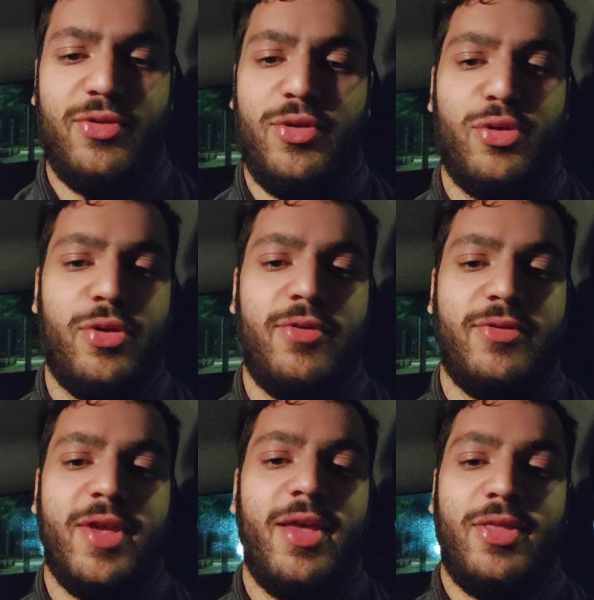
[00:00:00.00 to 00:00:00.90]
Do you
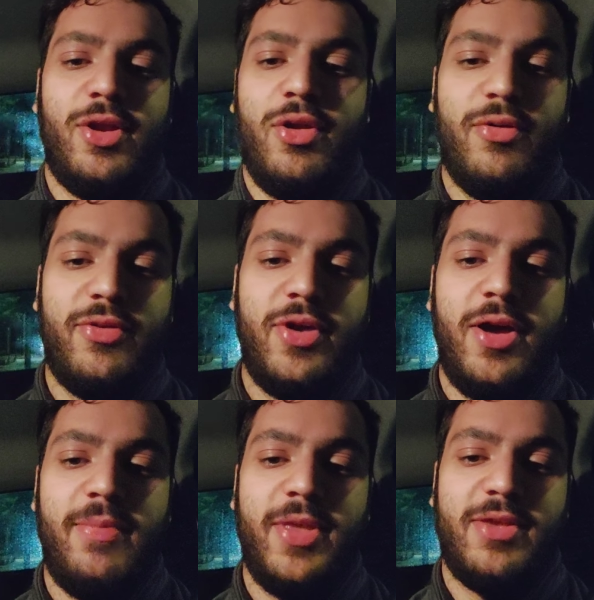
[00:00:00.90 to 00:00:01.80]
choose the long
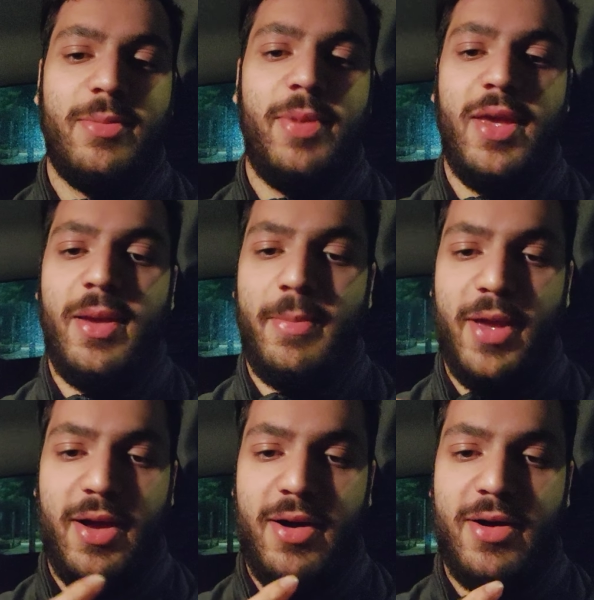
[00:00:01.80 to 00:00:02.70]
term that's a bit
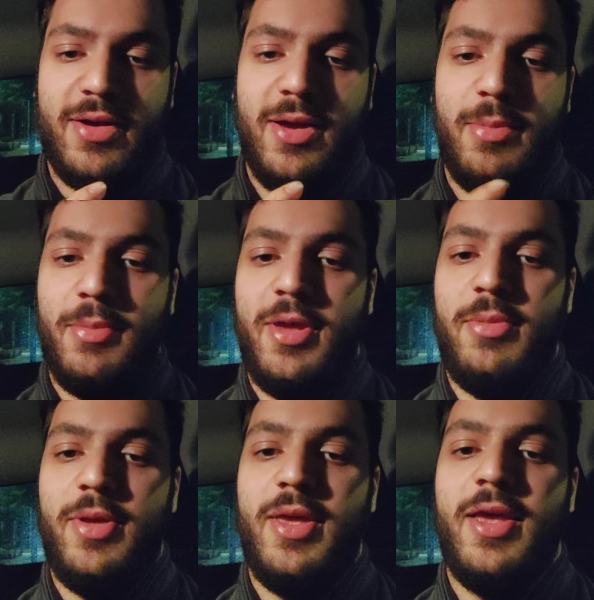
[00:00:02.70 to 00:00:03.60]
harder but
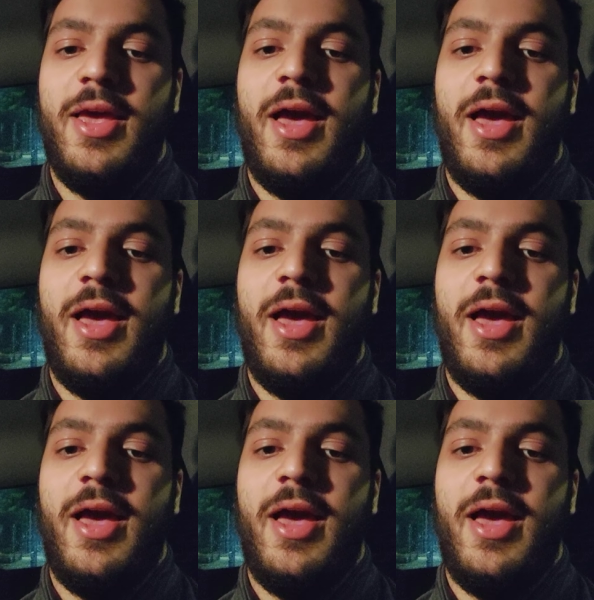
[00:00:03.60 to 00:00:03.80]
maybe